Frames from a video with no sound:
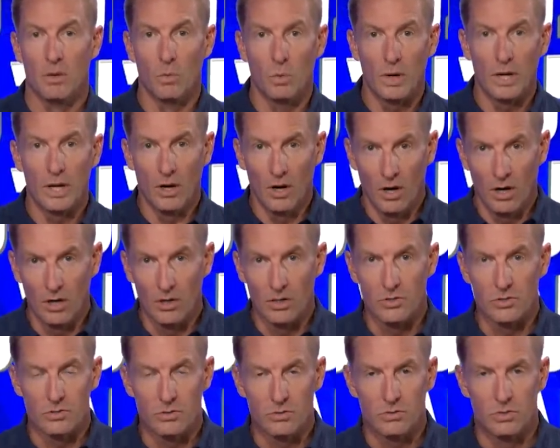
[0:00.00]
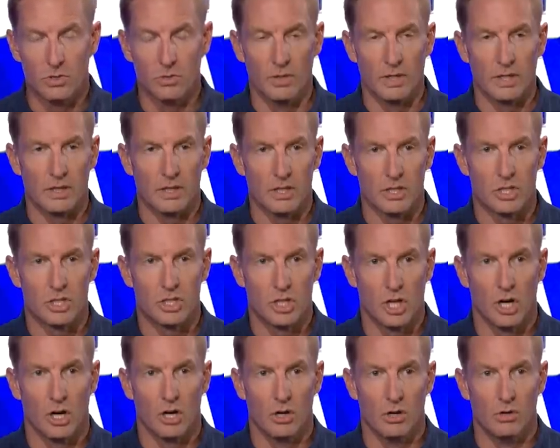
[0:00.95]
we are doing this
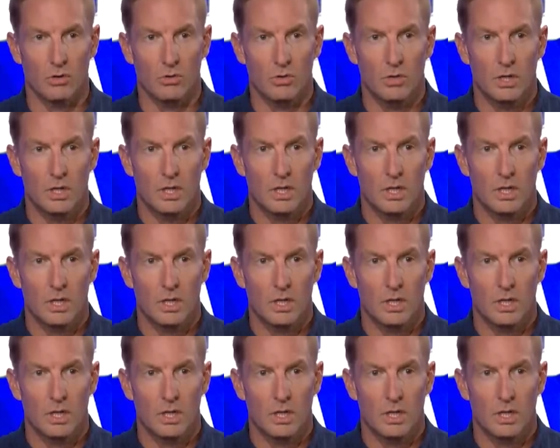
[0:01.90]
show,